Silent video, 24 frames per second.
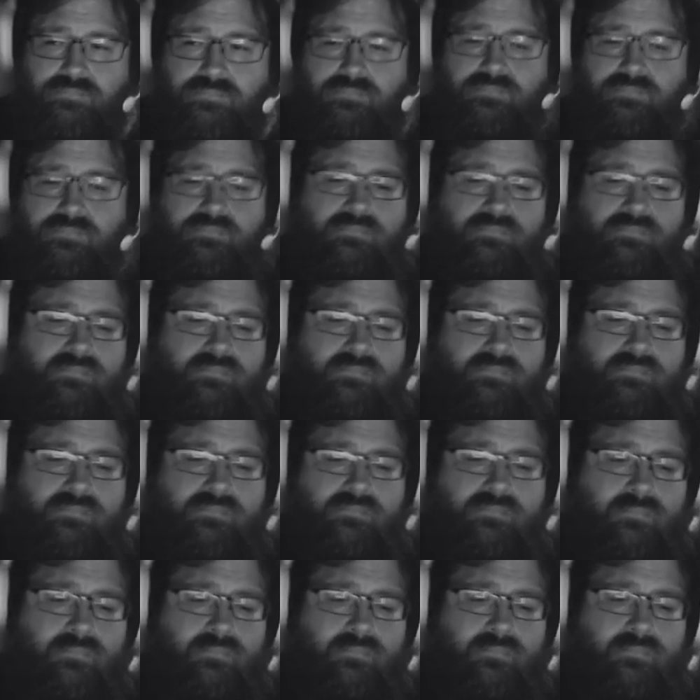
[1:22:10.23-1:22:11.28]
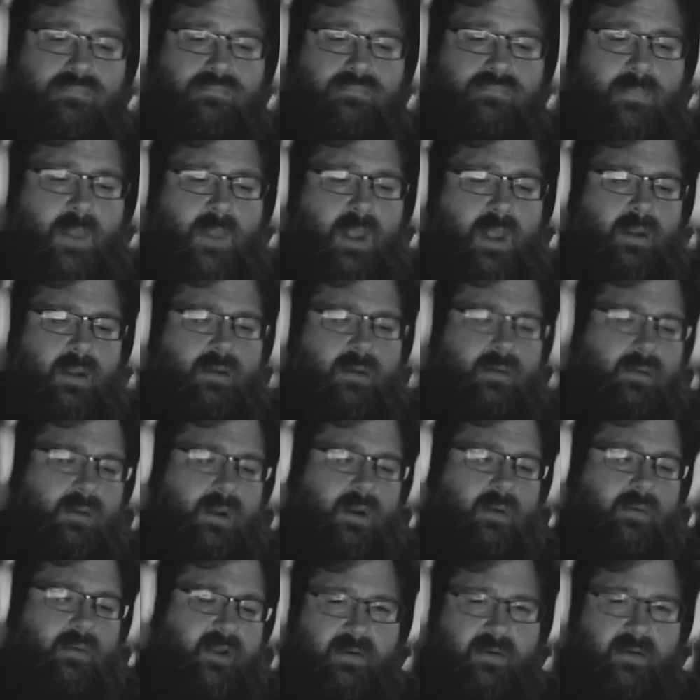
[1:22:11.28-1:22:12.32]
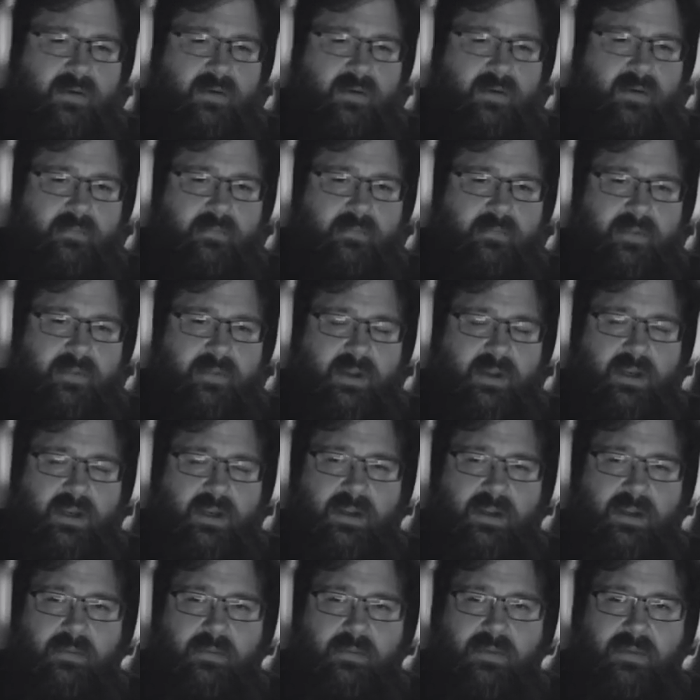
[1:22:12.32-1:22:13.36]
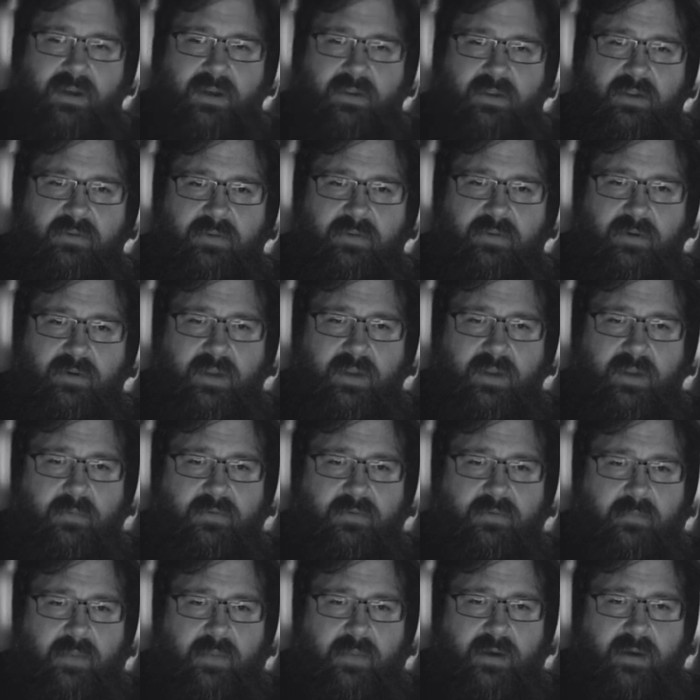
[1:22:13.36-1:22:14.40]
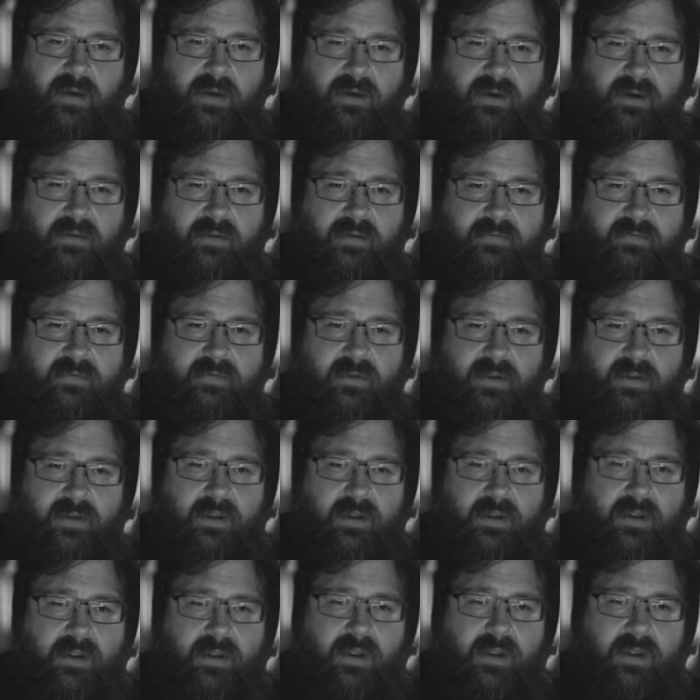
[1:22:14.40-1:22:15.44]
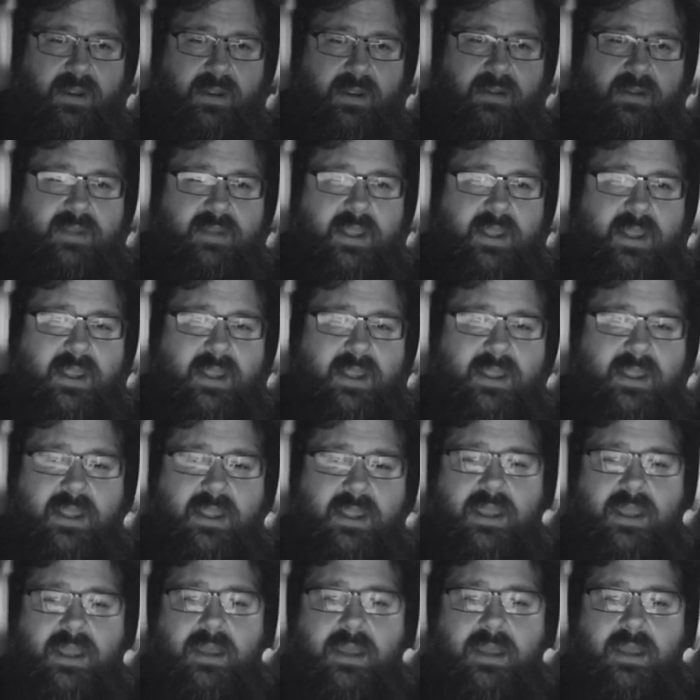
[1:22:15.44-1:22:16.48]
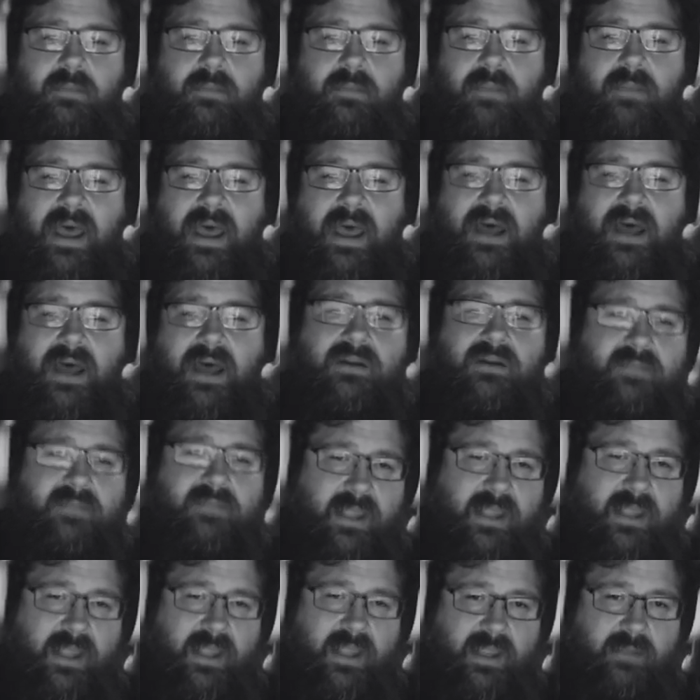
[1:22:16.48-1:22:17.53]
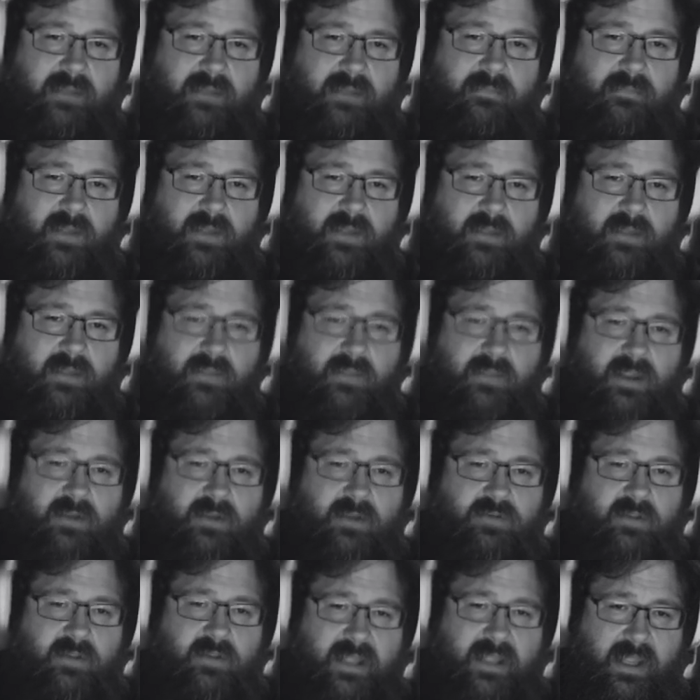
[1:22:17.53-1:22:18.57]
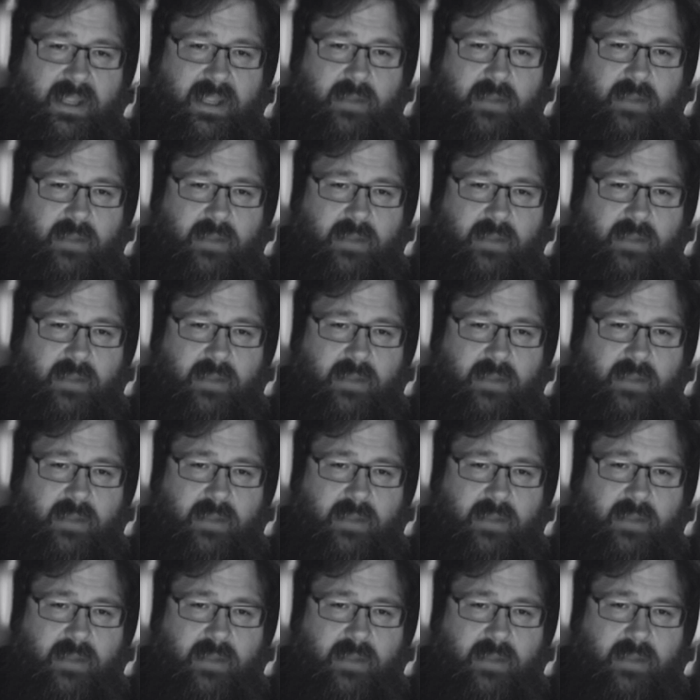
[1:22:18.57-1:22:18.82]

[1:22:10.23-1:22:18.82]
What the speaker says: No, it's not a matter of beating him at his own game. It's a matter of taking him out of the game and making sure the game itself is played properly.